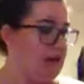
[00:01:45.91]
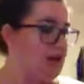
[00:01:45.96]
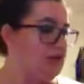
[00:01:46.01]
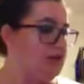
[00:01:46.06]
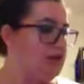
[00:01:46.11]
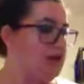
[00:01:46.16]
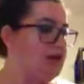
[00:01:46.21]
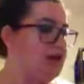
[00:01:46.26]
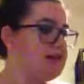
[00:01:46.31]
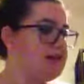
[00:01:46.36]

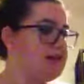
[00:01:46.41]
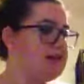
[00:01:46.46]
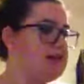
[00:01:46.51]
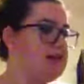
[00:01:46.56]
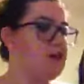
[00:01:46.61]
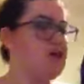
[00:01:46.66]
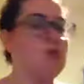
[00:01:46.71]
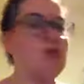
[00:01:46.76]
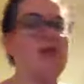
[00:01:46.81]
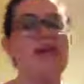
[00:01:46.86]
The next
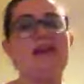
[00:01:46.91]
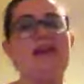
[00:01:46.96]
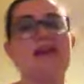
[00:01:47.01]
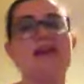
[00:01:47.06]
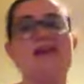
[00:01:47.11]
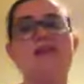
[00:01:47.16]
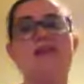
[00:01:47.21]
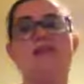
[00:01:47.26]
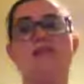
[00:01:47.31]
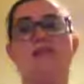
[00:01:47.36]
thing you'll need
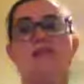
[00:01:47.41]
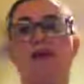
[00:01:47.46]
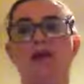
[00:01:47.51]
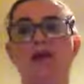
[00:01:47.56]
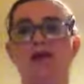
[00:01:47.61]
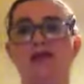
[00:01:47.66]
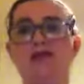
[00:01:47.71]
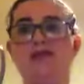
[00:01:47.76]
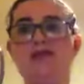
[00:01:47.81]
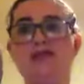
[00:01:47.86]
is a
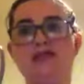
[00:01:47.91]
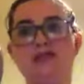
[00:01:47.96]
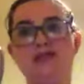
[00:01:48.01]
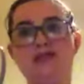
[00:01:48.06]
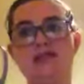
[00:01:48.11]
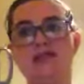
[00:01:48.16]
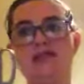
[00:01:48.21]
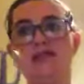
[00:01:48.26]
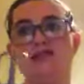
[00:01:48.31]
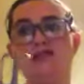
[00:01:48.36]
pair of
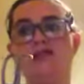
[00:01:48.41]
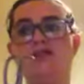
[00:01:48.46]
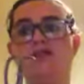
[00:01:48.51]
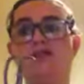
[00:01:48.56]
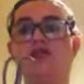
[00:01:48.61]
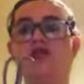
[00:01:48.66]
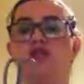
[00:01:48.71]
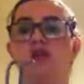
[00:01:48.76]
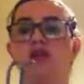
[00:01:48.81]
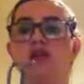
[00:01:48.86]
scissors.
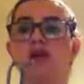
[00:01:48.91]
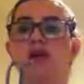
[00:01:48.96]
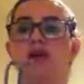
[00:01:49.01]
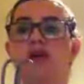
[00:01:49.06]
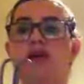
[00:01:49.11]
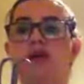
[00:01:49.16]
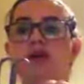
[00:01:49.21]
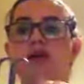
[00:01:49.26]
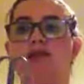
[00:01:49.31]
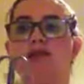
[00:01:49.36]
So
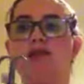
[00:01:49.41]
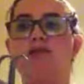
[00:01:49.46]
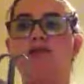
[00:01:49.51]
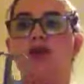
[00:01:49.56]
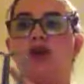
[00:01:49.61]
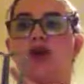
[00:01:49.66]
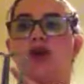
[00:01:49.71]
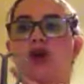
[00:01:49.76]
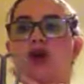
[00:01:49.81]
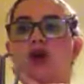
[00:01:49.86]
if
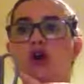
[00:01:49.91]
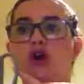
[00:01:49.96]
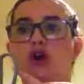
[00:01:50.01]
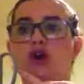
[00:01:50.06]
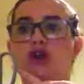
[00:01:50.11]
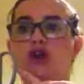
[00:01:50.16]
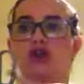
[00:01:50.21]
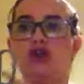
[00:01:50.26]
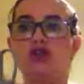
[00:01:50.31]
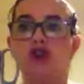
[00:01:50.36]

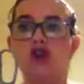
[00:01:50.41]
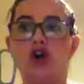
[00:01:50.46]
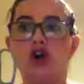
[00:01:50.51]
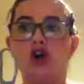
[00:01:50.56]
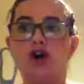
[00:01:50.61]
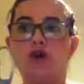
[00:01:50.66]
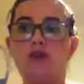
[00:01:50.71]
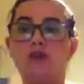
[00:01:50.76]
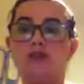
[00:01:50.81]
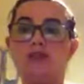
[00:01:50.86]
your
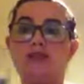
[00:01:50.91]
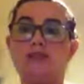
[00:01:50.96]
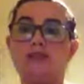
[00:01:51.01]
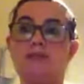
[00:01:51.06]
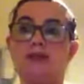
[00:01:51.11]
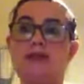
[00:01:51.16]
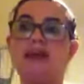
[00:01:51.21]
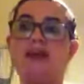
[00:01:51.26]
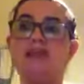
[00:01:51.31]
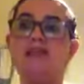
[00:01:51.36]
child wants to
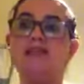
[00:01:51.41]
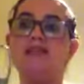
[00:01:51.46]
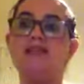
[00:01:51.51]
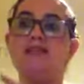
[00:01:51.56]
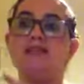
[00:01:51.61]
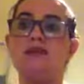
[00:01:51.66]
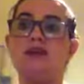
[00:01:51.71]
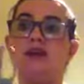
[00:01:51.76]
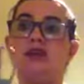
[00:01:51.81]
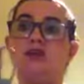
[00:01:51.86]
make this,
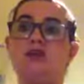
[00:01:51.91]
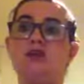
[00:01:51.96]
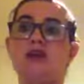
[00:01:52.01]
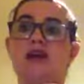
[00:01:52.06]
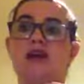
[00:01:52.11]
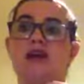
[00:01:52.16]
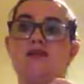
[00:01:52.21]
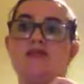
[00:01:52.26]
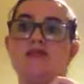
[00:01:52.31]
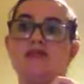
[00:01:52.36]
make sure you
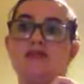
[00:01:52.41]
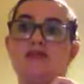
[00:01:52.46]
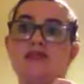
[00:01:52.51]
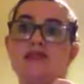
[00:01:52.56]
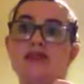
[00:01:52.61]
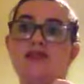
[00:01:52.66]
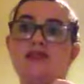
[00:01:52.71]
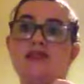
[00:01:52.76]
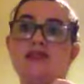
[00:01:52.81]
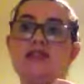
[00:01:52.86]
have some
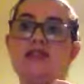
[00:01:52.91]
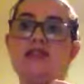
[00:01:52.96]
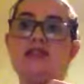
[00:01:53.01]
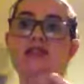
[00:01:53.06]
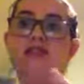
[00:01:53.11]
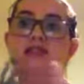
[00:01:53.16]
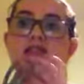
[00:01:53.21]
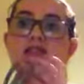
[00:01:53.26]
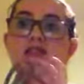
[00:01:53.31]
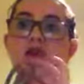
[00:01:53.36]
safety
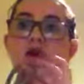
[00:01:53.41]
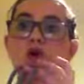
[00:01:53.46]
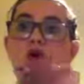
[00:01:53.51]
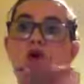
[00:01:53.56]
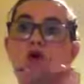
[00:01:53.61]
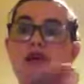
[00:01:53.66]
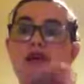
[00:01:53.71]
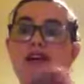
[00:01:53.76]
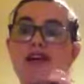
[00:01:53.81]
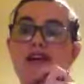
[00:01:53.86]
scissors
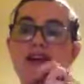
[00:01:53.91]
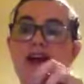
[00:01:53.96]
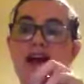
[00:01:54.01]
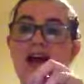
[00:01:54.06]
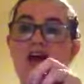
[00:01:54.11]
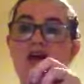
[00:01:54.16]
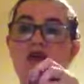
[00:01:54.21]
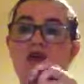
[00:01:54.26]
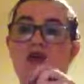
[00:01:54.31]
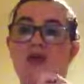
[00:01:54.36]
or get an
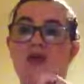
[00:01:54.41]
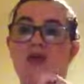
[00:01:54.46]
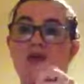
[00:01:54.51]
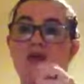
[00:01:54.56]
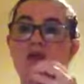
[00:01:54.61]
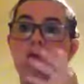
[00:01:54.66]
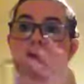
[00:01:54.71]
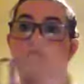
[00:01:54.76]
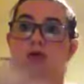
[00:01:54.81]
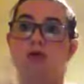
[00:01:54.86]
adult with
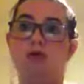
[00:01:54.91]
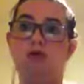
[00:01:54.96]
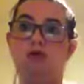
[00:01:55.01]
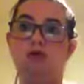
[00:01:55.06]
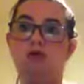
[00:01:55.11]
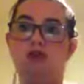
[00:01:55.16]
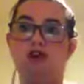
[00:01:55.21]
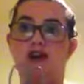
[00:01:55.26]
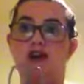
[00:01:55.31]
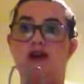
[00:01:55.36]
you at all
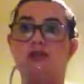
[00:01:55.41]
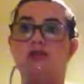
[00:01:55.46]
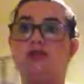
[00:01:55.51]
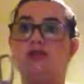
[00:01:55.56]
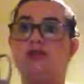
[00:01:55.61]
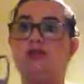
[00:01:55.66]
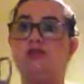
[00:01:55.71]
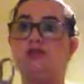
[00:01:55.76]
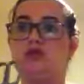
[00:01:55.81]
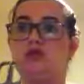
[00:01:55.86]

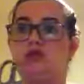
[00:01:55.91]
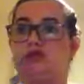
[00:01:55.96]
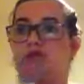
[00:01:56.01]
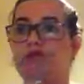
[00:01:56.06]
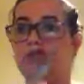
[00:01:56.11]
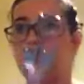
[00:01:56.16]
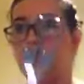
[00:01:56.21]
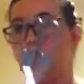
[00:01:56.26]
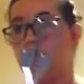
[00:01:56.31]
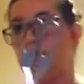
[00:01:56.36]
times to
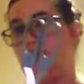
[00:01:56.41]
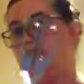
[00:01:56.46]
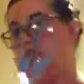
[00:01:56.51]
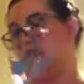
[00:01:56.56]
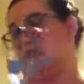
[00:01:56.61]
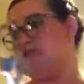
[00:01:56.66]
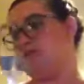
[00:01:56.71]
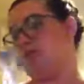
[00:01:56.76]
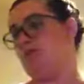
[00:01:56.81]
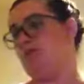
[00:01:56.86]

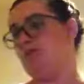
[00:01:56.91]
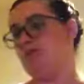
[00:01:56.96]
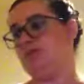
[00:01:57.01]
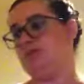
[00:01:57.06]
supervise you.